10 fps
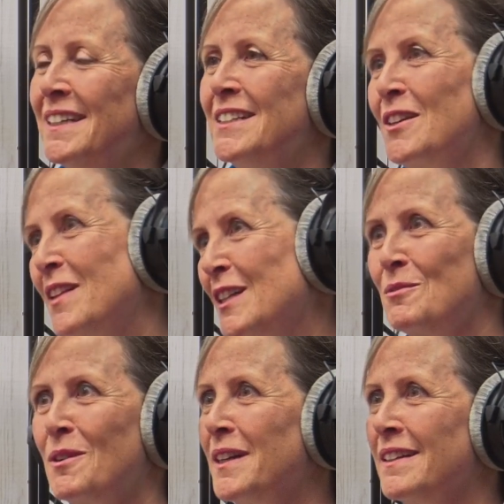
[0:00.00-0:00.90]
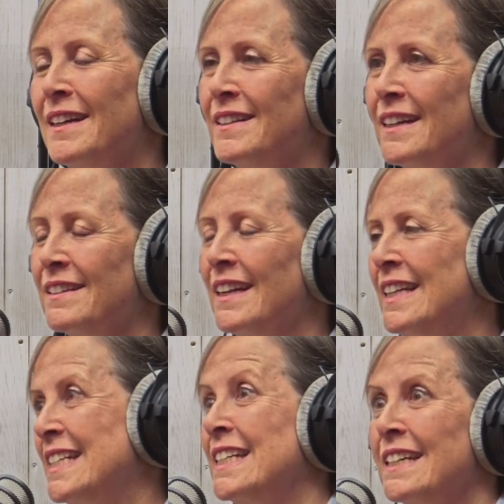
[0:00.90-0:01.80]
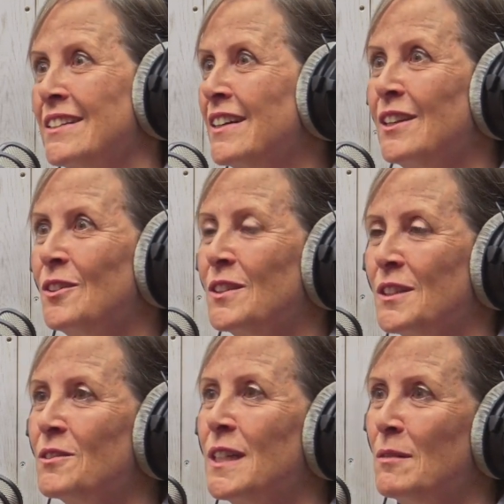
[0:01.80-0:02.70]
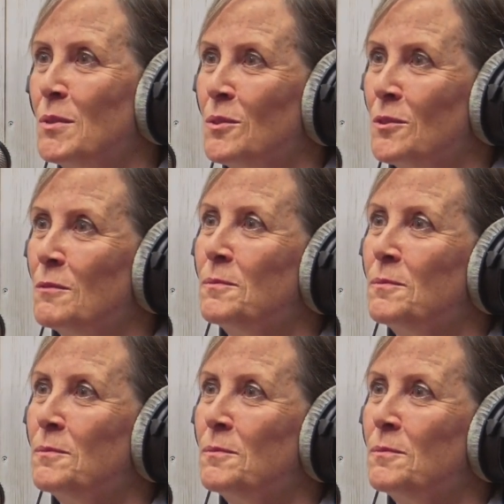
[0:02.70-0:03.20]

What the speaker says: So that's why that listening and dialogue is really important.